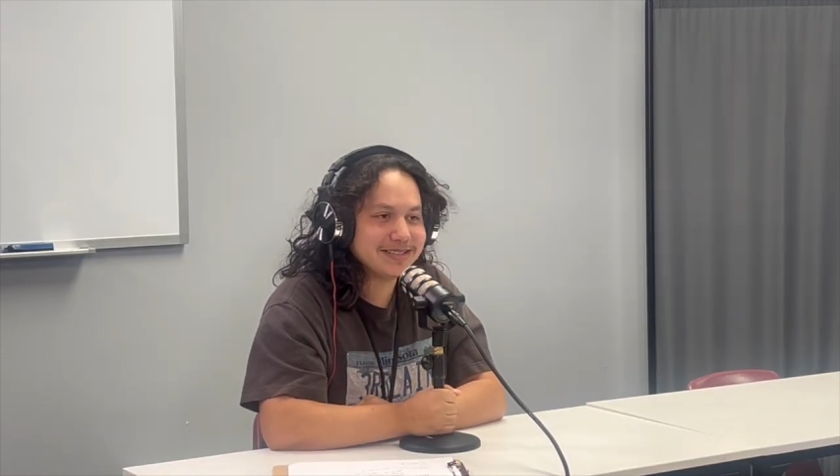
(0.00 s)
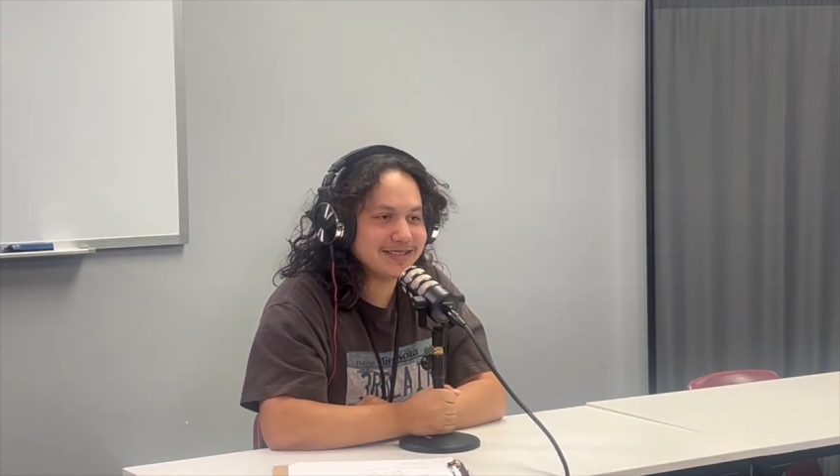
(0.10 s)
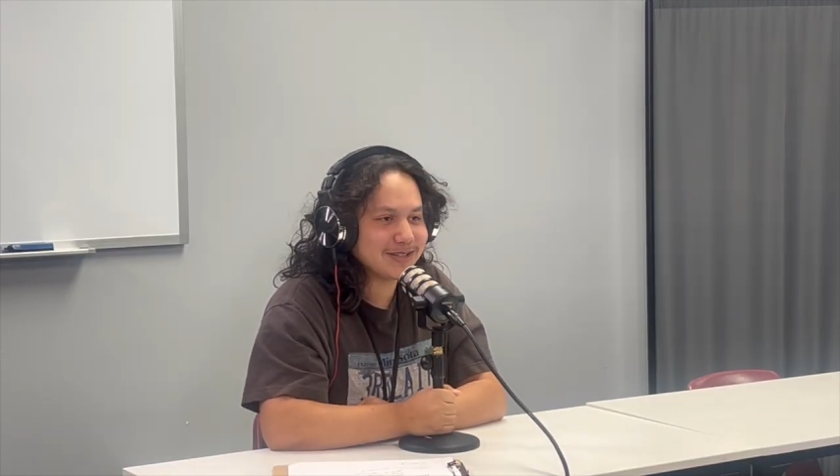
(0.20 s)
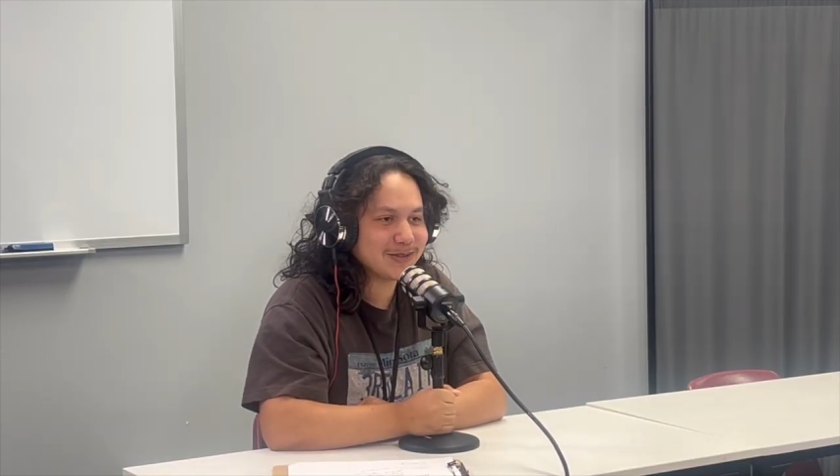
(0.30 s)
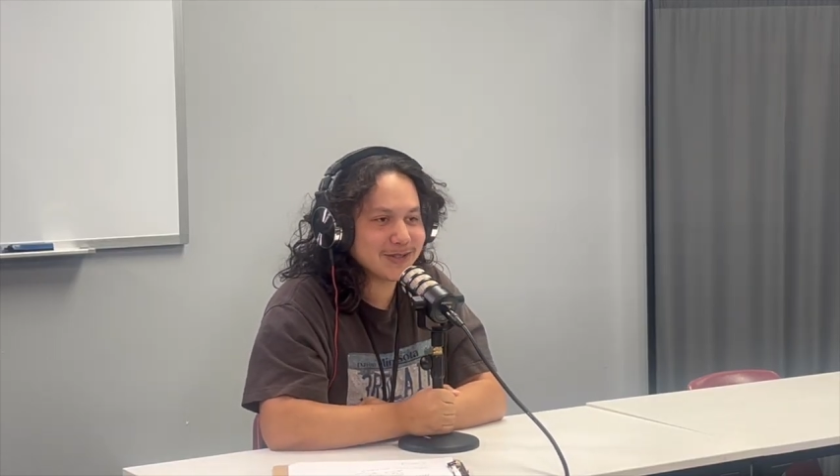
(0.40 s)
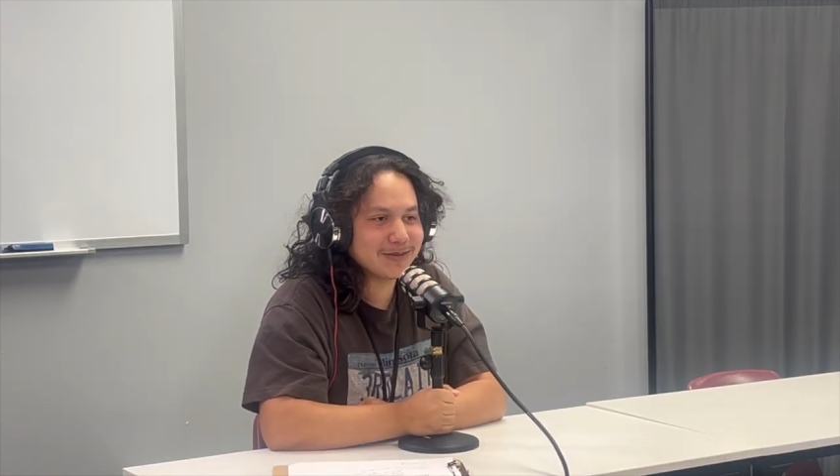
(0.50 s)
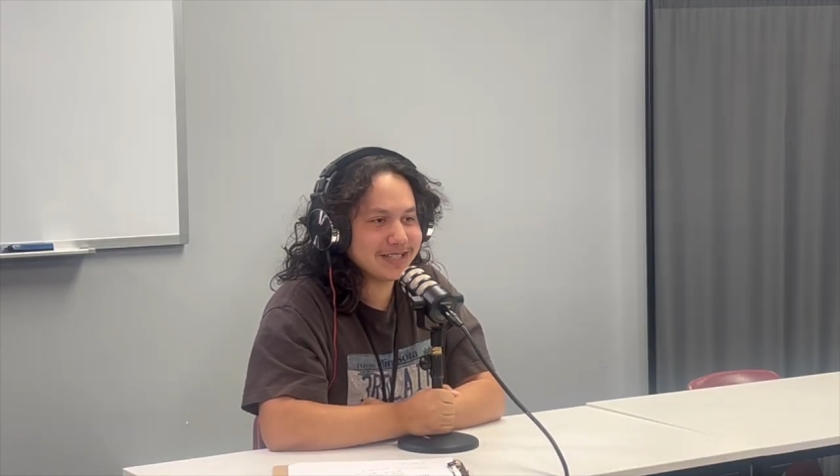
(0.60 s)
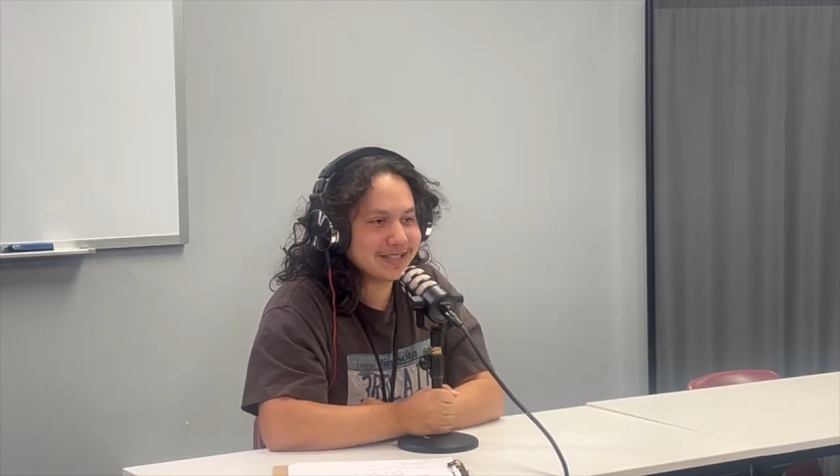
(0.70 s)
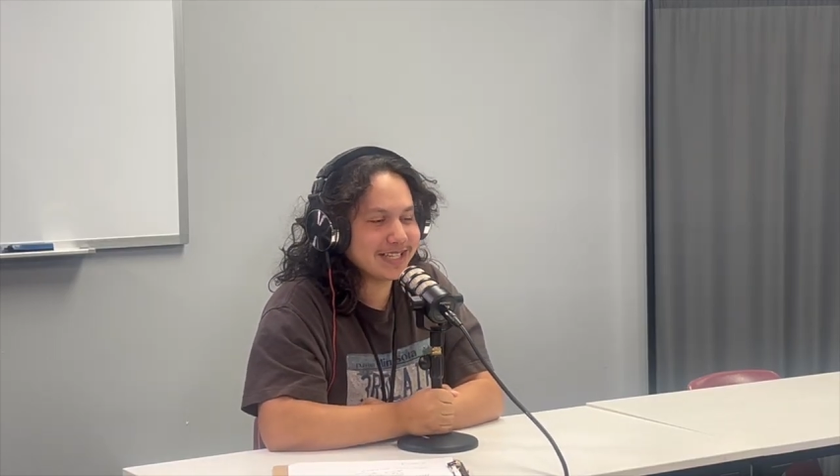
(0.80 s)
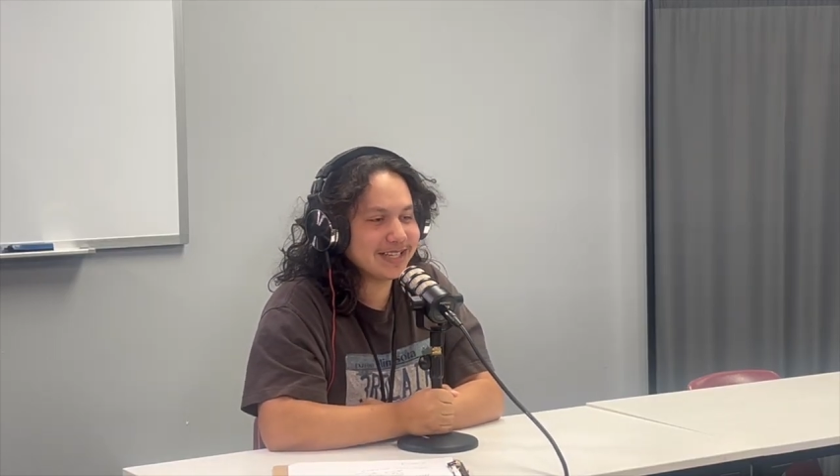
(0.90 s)
I was over
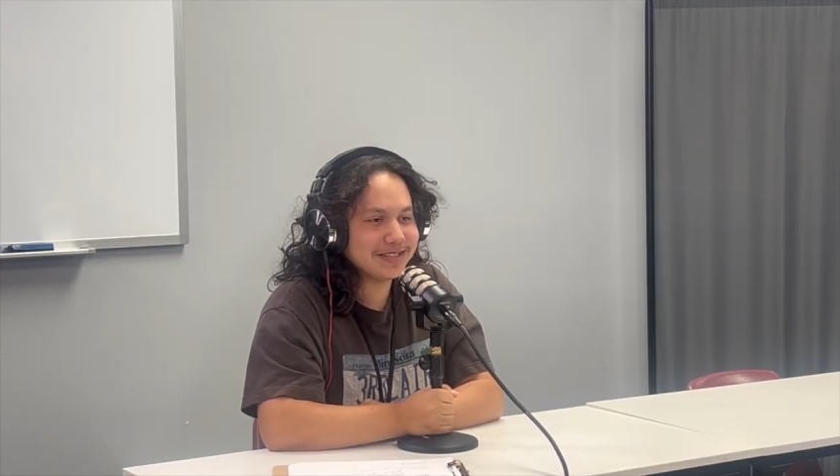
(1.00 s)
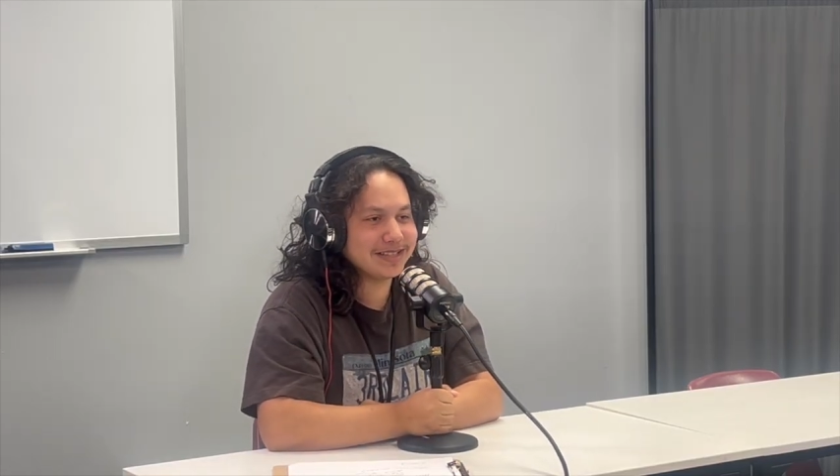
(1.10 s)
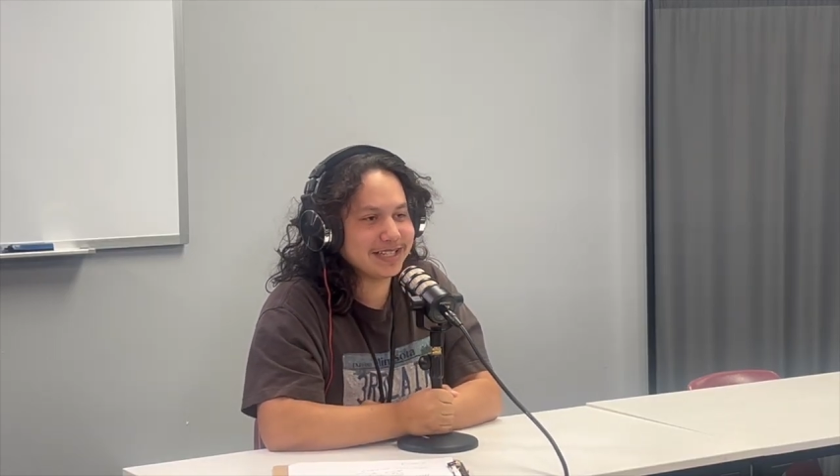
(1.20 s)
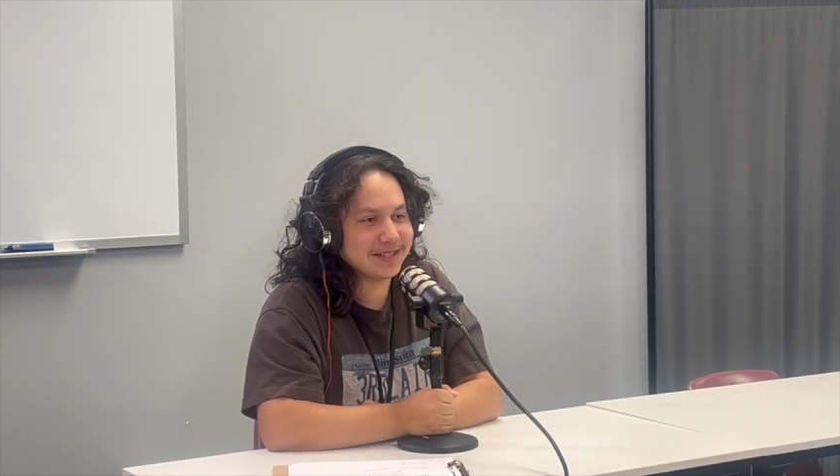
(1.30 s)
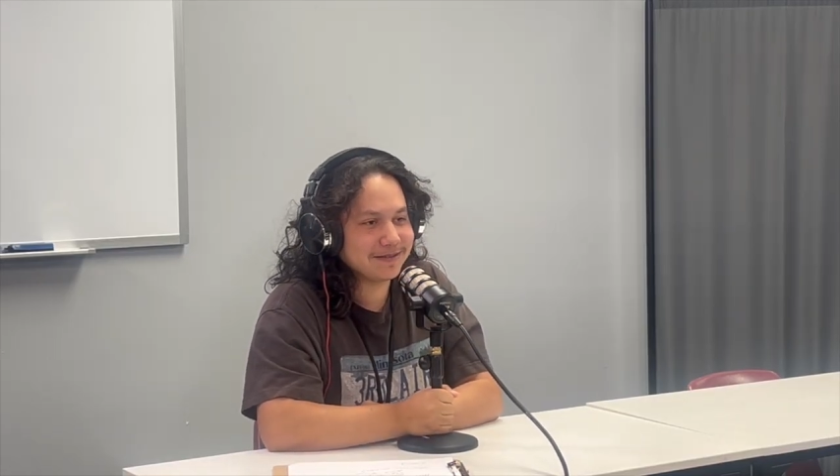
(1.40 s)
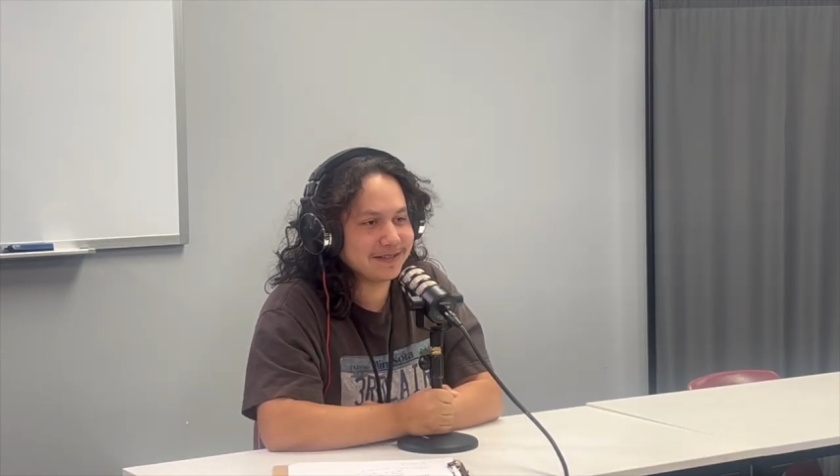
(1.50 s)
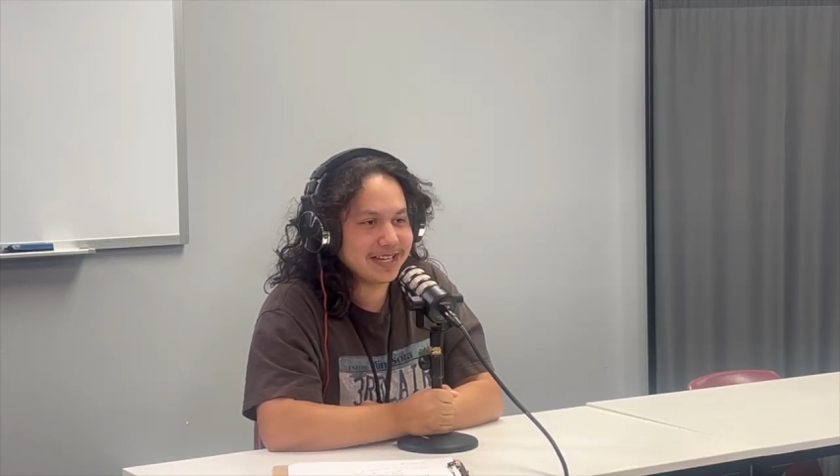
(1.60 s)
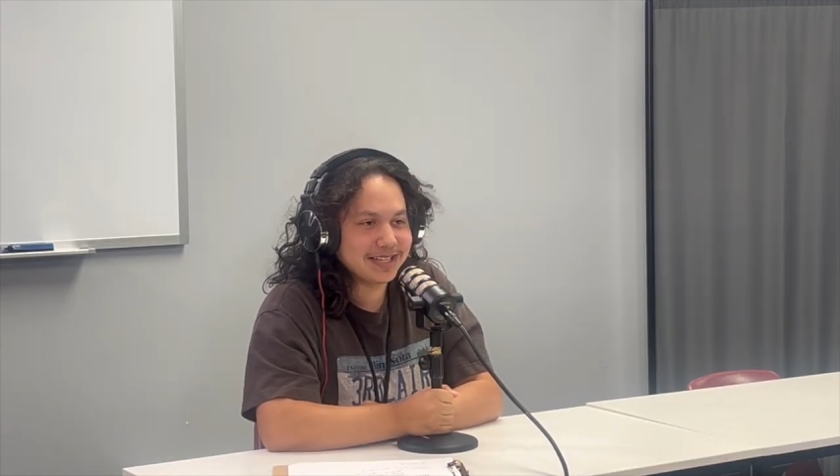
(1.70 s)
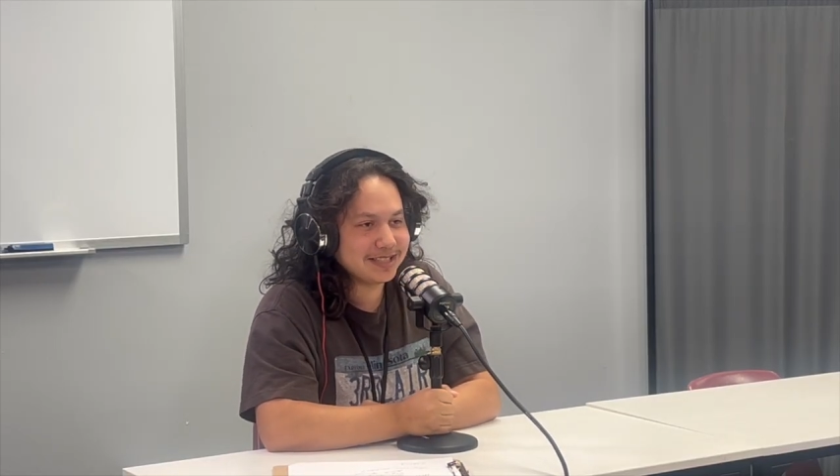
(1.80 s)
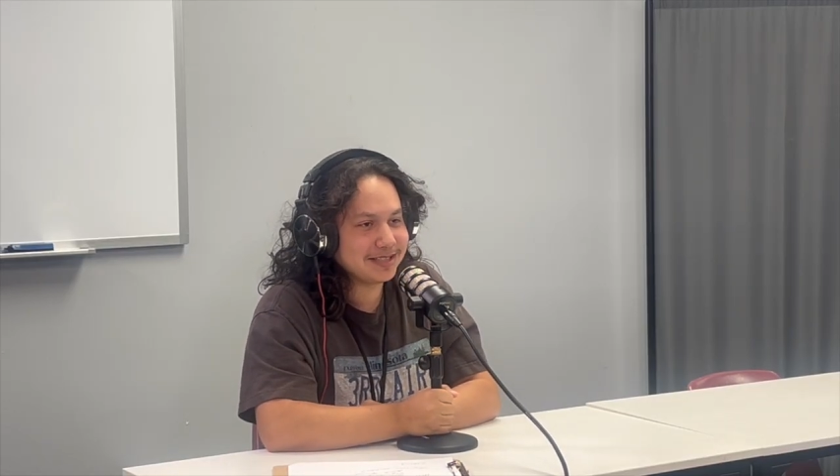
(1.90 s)
here giving like
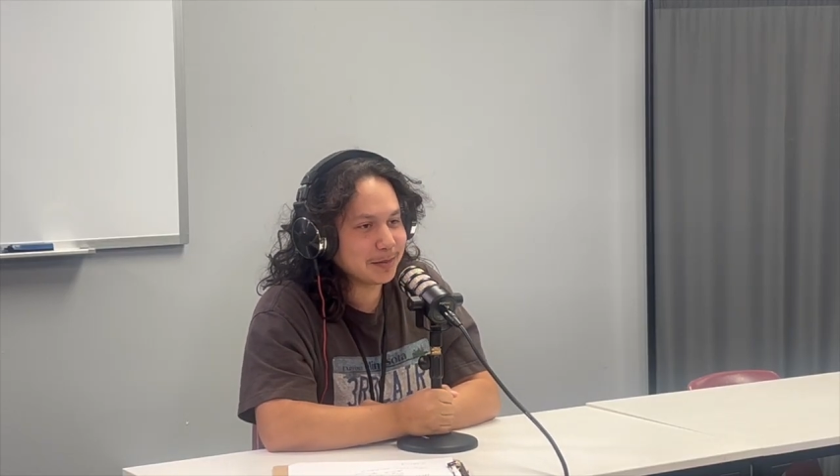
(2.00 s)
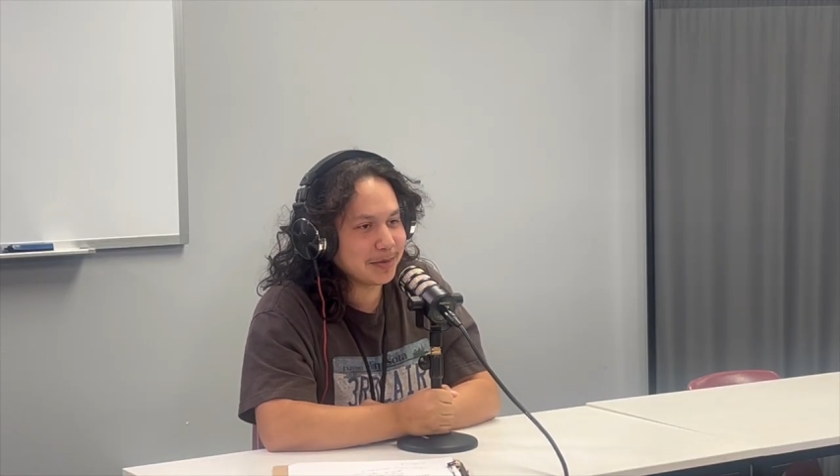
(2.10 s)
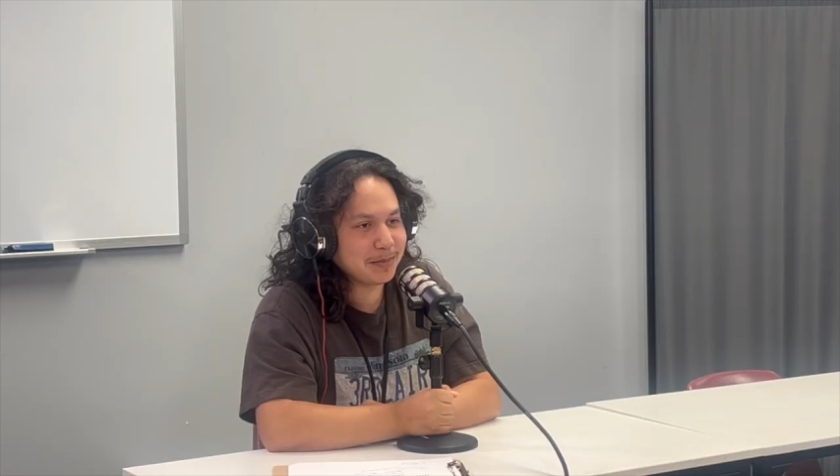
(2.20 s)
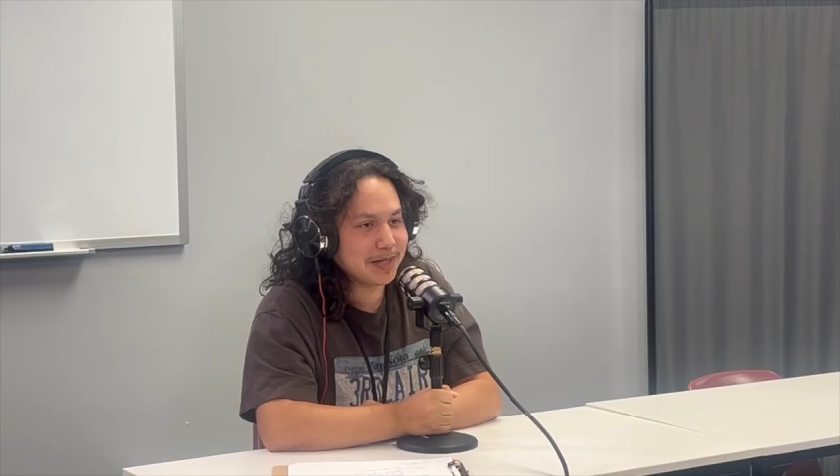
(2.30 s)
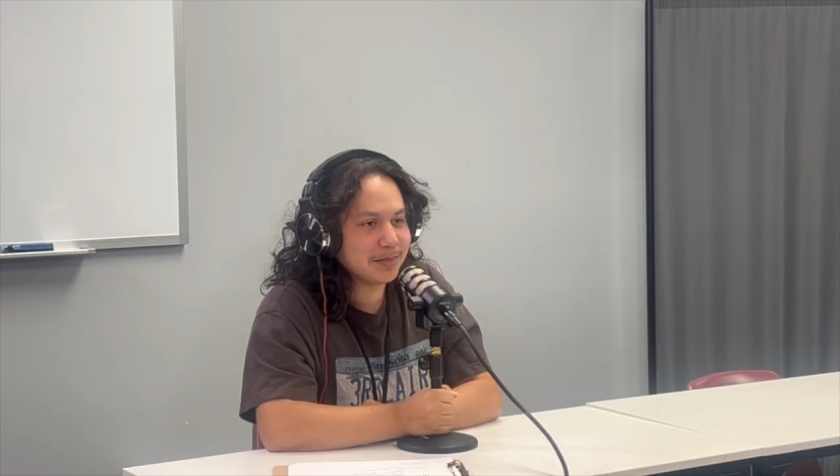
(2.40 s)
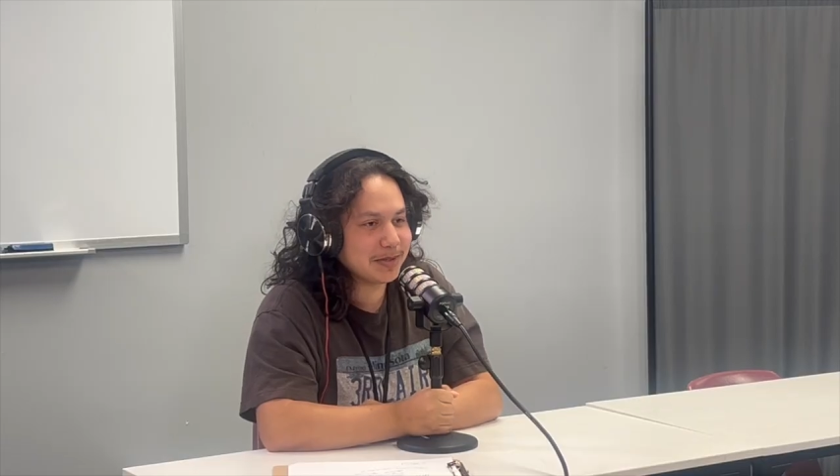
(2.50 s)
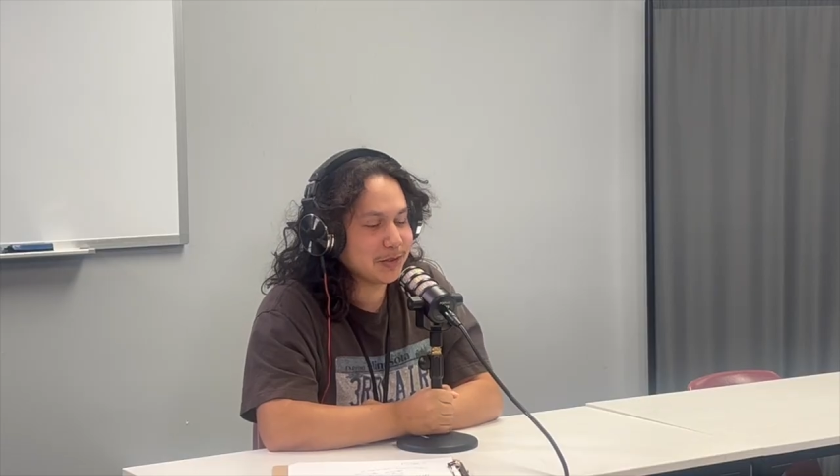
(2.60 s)
facts about my opinion.